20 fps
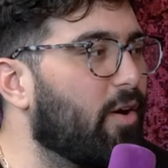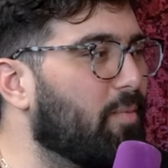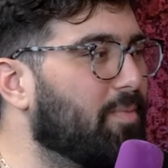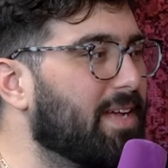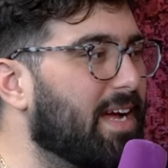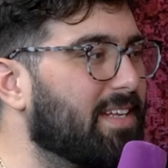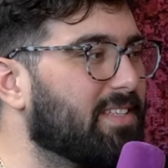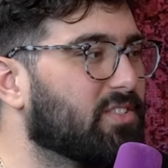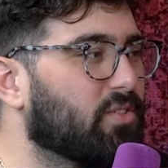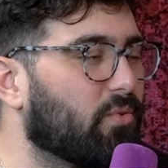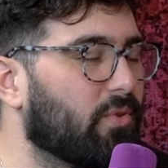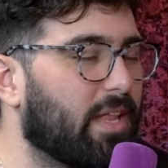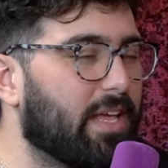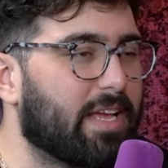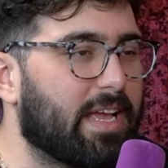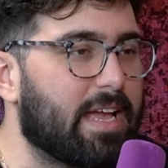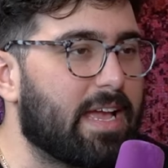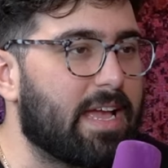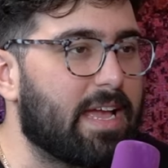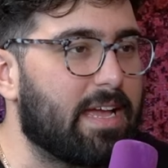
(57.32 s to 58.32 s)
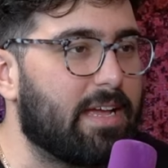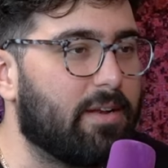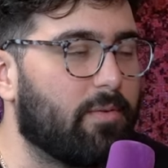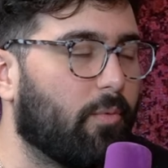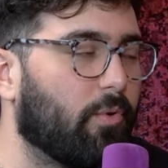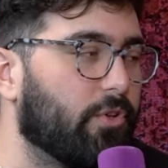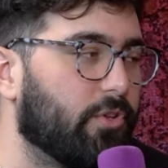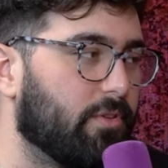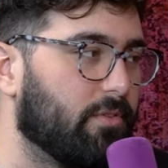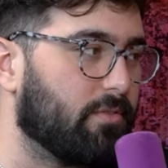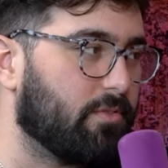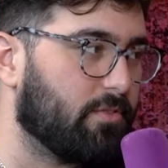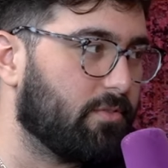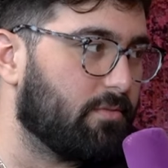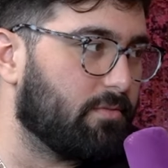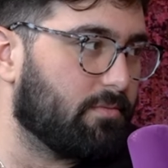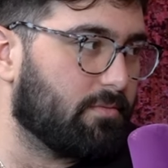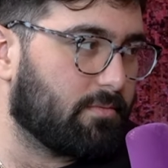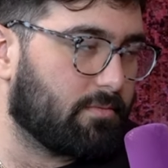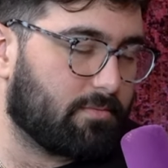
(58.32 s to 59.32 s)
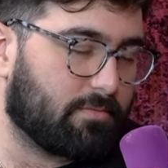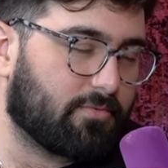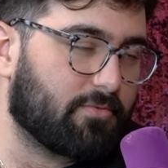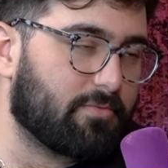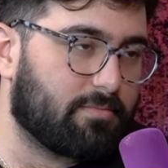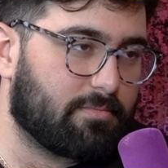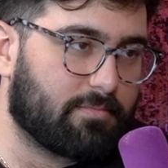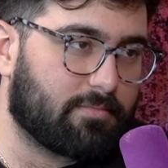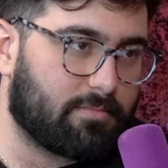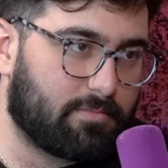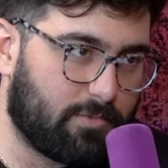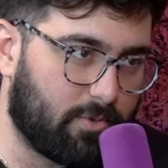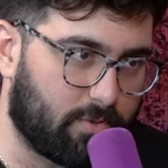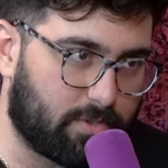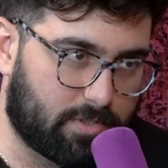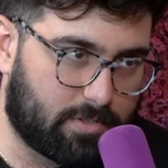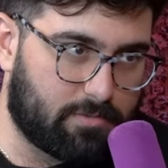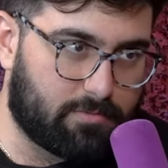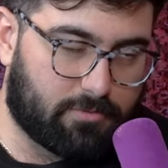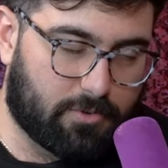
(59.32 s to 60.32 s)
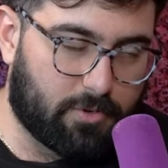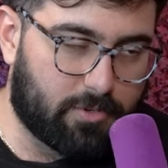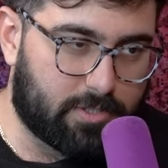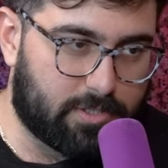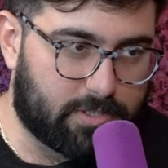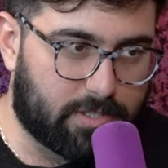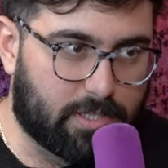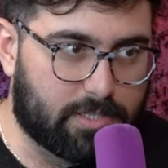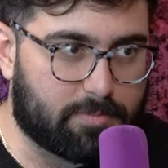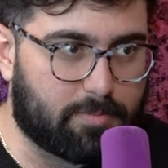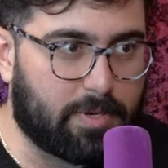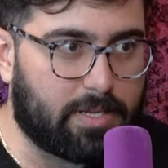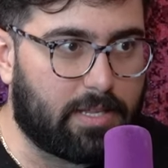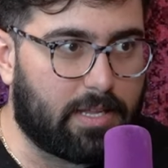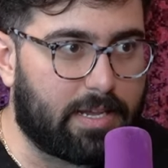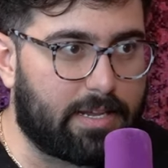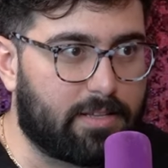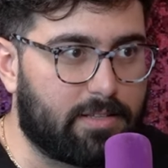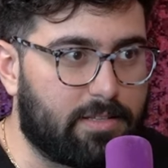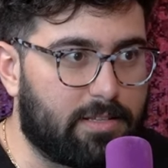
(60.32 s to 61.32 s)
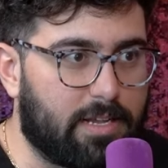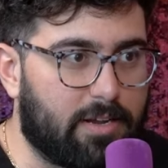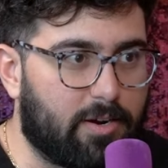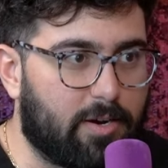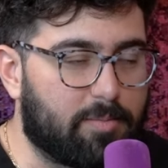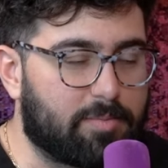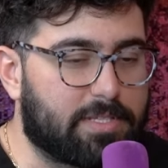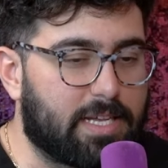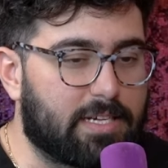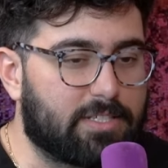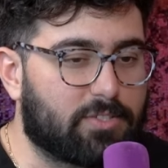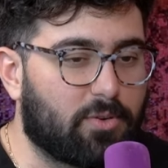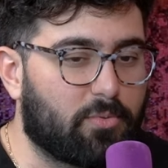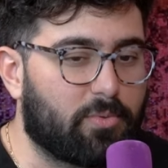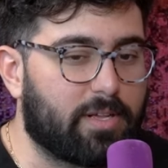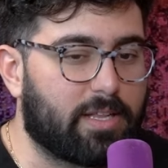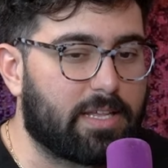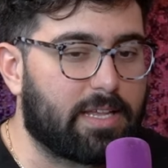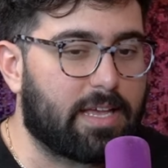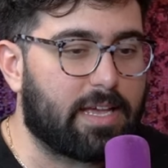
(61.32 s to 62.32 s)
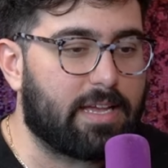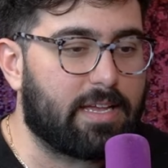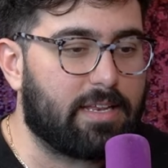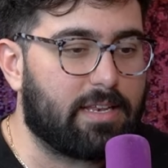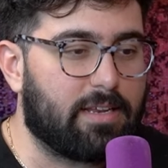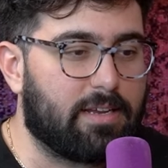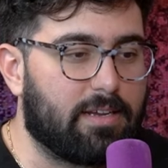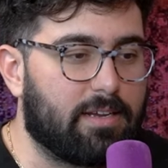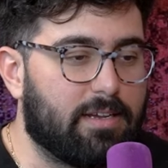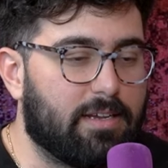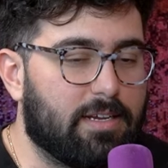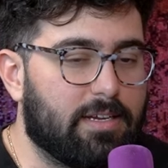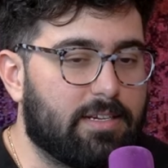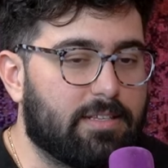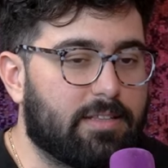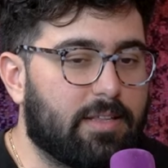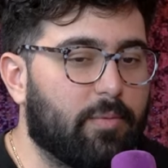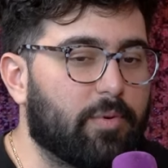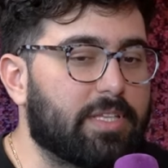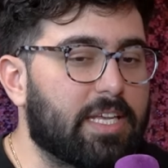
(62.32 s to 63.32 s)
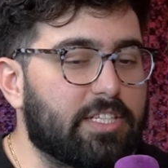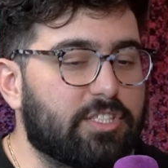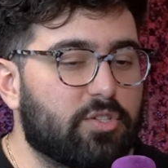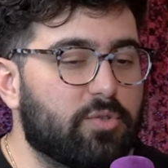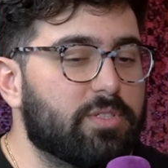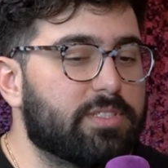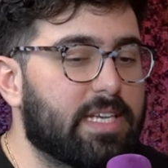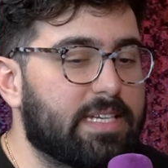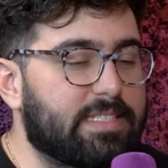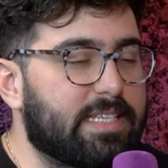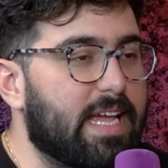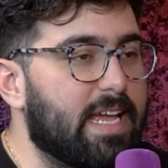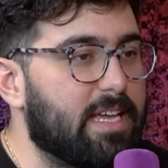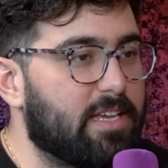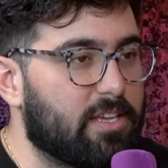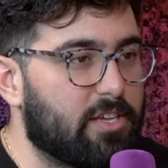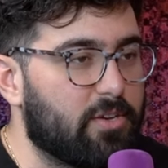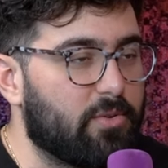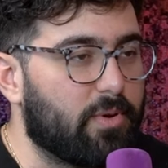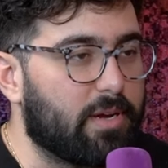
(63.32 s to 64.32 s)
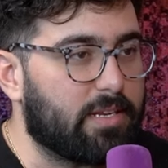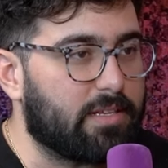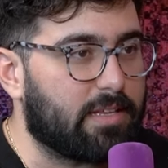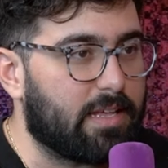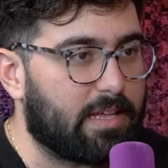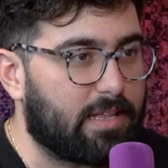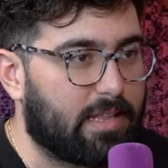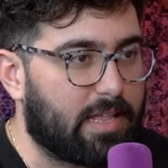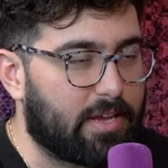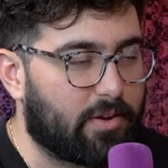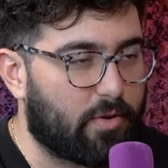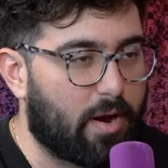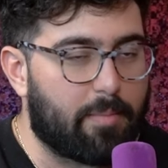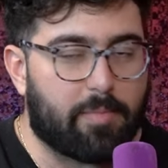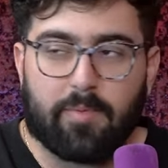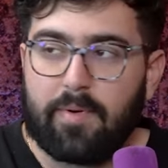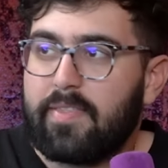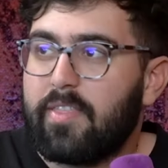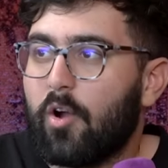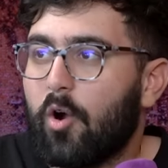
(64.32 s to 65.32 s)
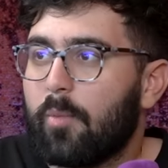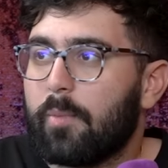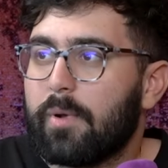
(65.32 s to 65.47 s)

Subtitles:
Arab dads don't like hit. Well, yours Frogan's does. But like Arab dads don't really hit. What they do is they take you and they like grab you by the